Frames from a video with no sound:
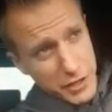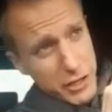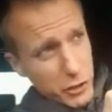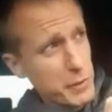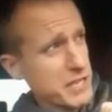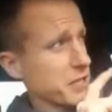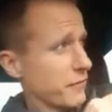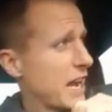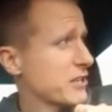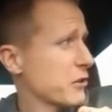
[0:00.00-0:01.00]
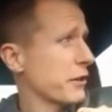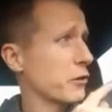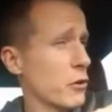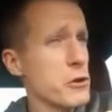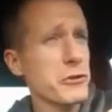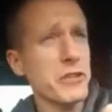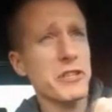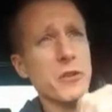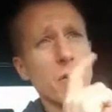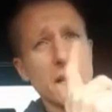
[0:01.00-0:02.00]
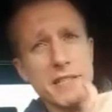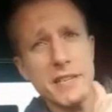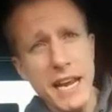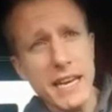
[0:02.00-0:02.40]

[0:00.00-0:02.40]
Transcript: A traditional business, if I start a grocery store,